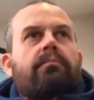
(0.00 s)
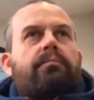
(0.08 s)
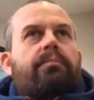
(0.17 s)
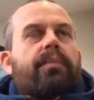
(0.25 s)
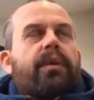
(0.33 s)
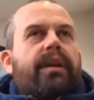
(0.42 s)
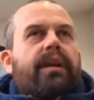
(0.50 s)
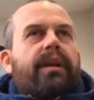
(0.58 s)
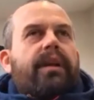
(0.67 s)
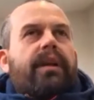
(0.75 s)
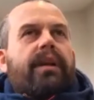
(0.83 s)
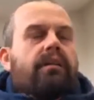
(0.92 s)
but it
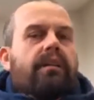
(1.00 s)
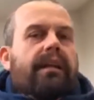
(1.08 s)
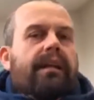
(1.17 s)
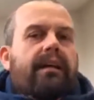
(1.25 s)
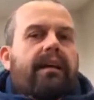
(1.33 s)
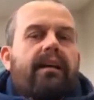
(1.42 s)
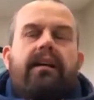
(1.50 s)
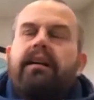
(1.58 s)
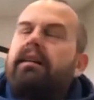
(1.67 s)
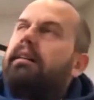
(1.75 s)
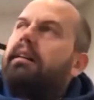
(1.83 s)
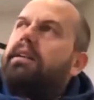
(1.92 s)
doesn't.
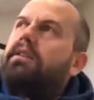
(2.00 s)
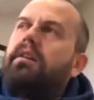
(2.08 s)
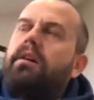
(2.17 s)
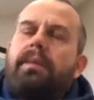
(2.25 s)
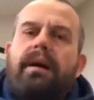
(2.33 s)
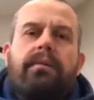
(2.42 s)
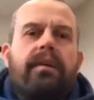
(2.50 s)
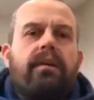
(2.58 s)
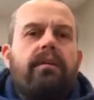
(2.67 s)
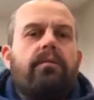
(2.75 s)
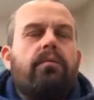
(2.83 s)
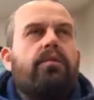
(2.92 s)
I don't know about
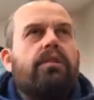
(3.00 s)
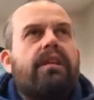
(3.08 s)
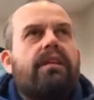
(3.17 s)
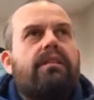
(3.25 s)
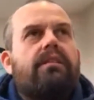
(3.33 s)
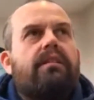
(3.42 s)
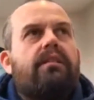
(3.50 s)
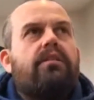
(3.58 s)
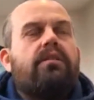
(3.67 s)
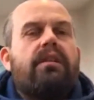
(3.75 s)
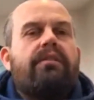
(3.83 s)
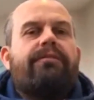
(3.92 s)
you. Does
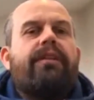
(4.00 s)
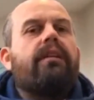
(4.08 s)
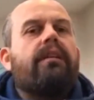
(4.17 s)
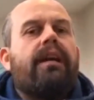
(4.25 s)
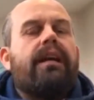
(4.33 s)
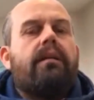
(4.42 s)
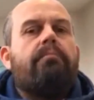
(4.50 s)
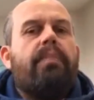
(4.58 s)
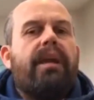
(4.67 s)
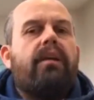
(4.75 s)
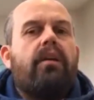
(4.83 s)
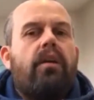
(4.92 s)
it feel like a
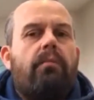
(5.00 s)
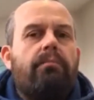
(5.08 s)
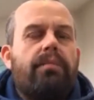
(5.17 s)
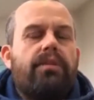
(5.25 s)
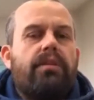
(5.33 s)
big comp to